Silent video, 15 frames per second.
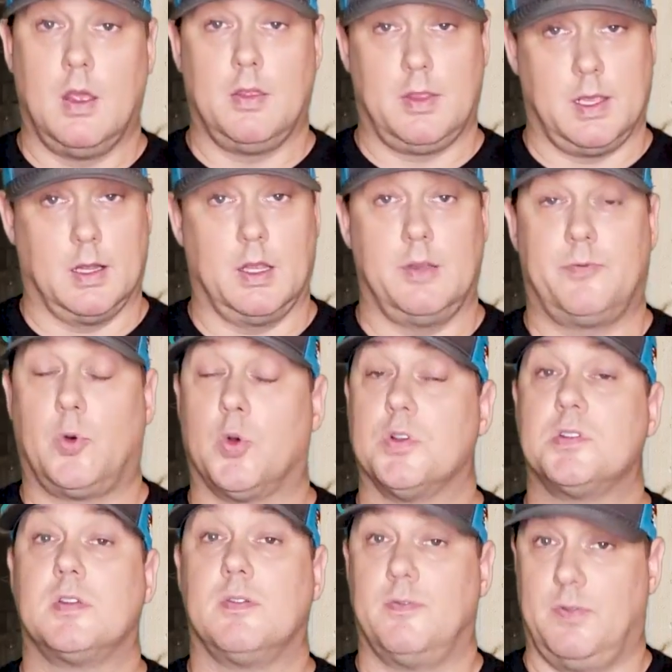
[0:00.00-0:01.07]
the Elite
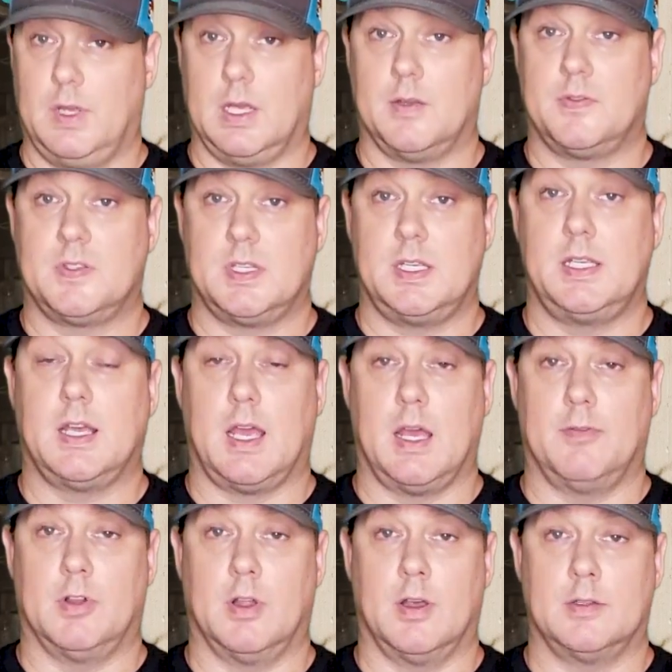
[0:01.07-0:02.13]
Force VFC
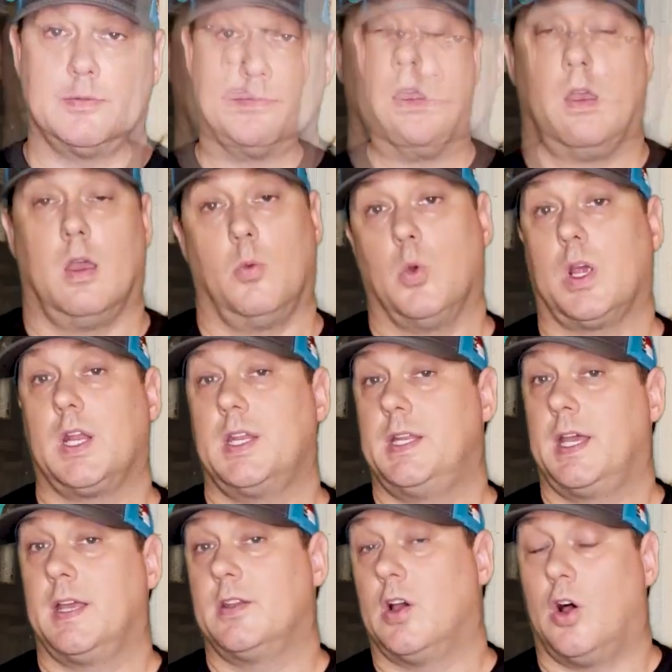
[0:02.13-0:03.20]
Avalon. And we're going to
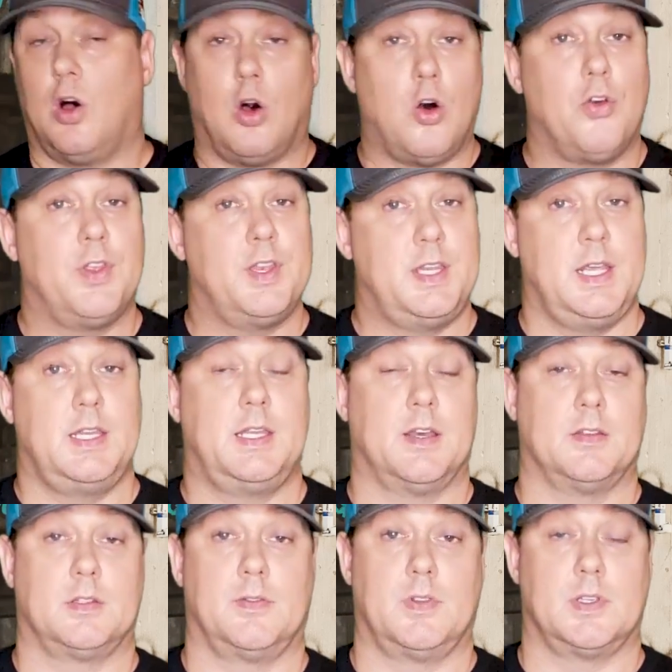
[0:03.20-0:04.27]
dig into all the
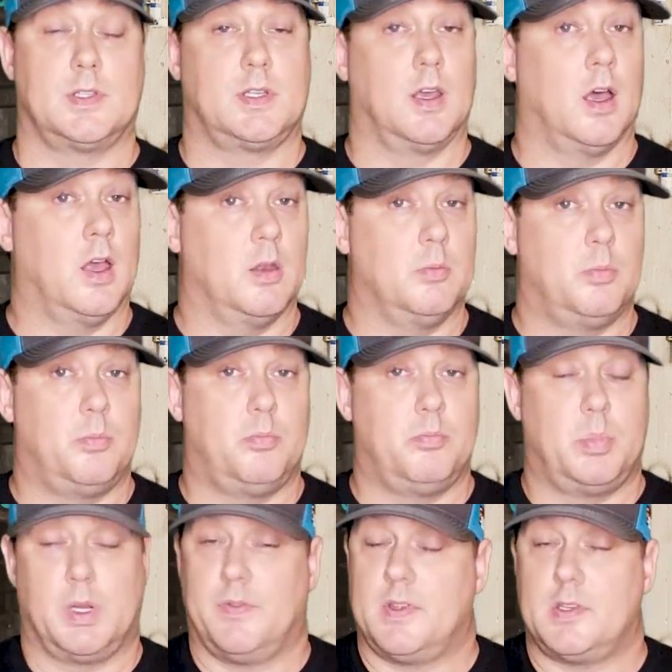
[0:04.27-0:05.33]
details of this gun.
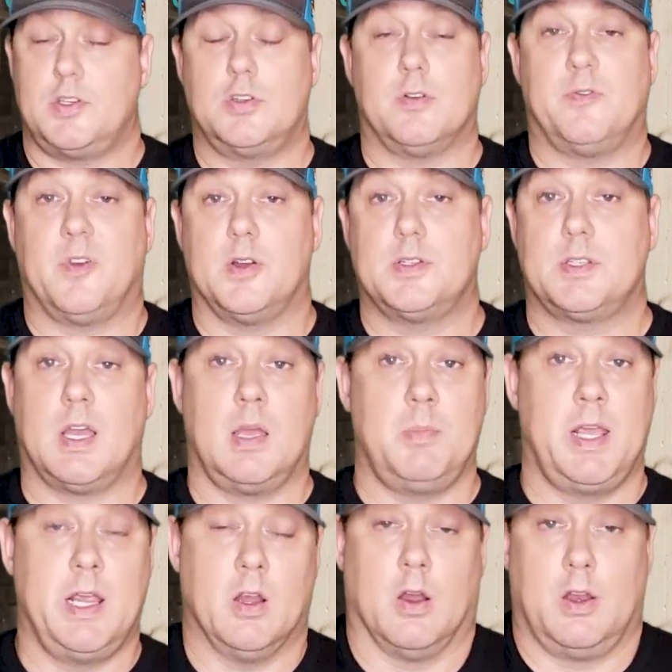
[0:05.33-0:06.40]
But if this is your first
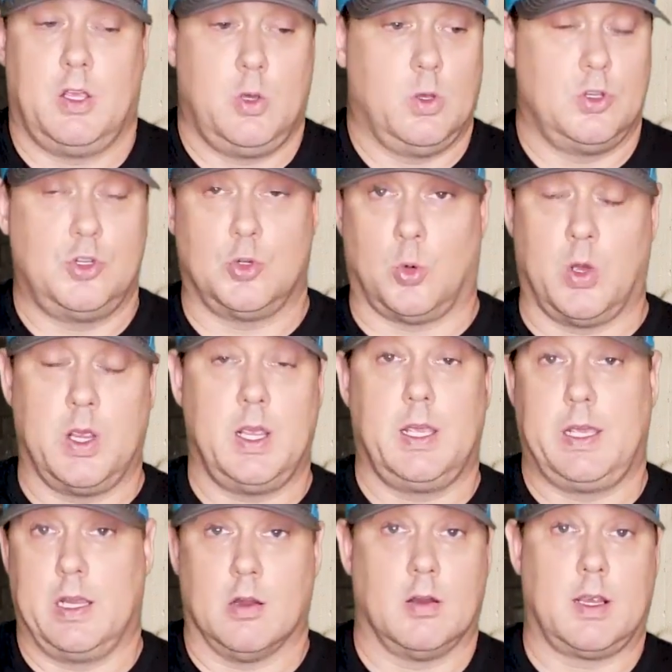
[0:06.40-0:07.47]
time here and you enjoy
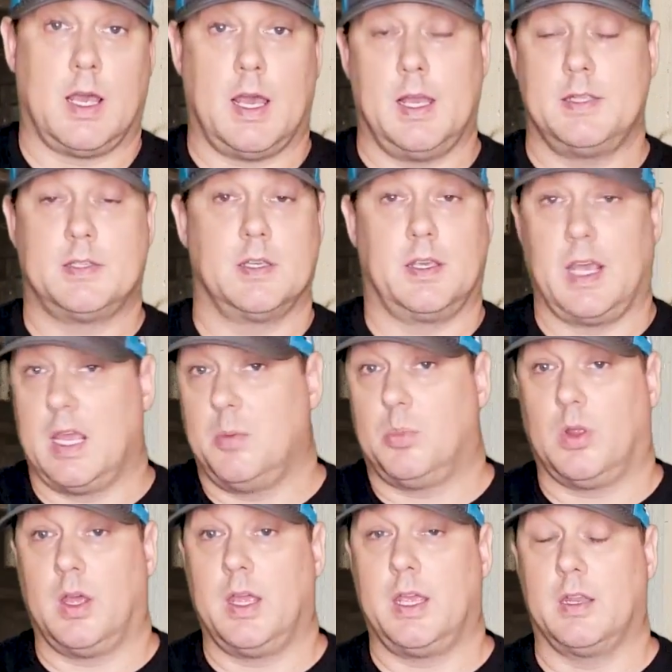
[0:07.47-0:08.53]
gear guides and
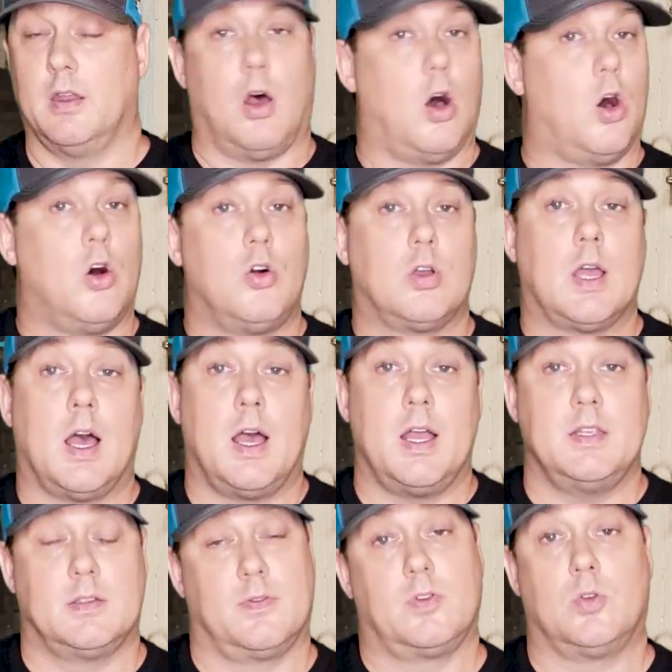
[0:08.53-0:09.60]
gameplay and all
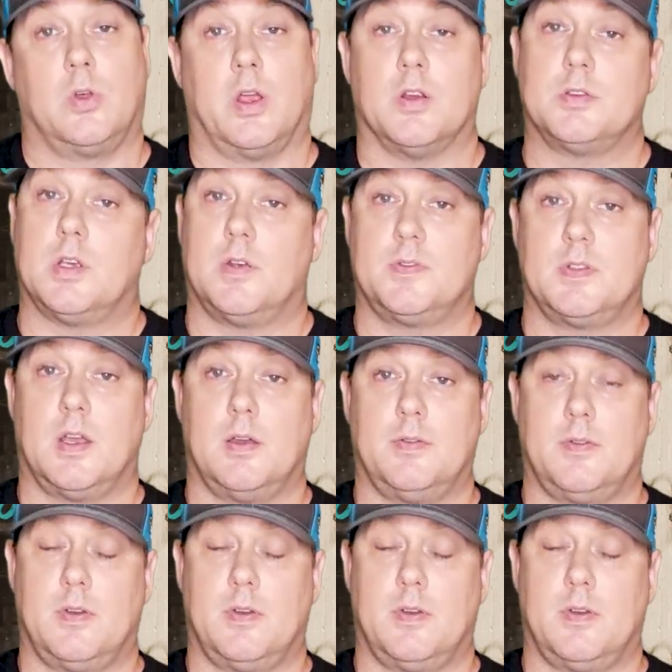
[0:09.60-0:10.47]
kinds of cool airsoft stuff,